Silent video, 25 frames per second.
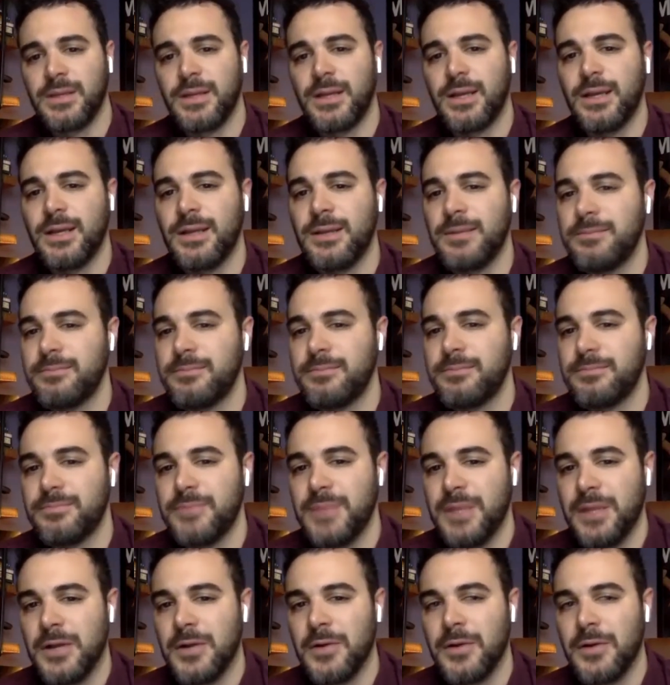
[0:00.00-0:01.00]
I, you
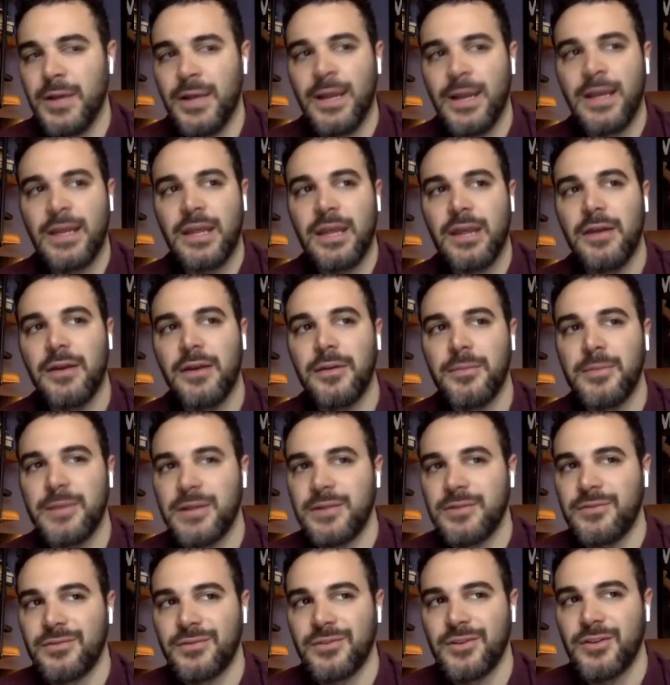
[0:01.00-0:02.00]
know, and I care
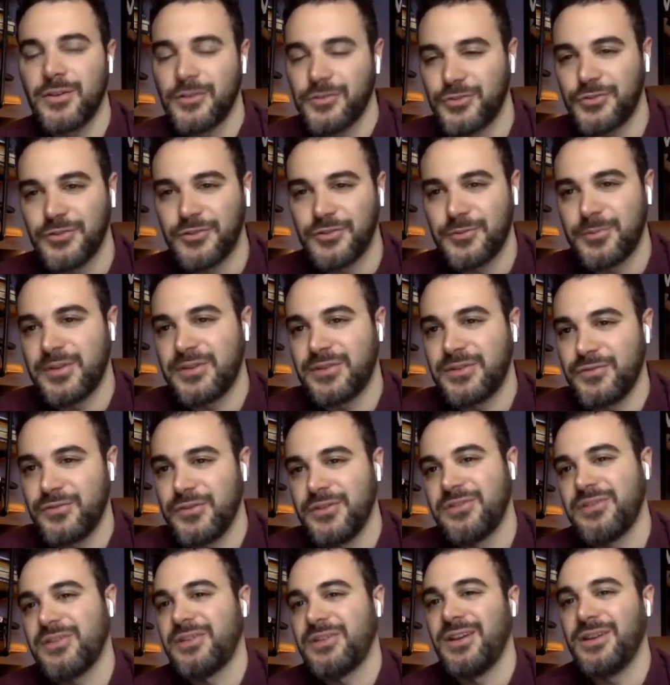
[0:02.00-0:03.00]
about cultural
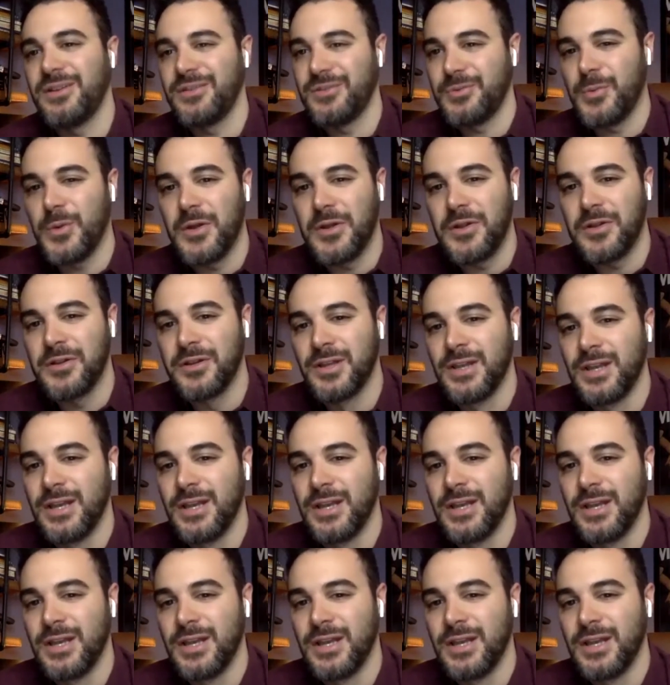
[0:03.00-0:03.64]
specificity as well.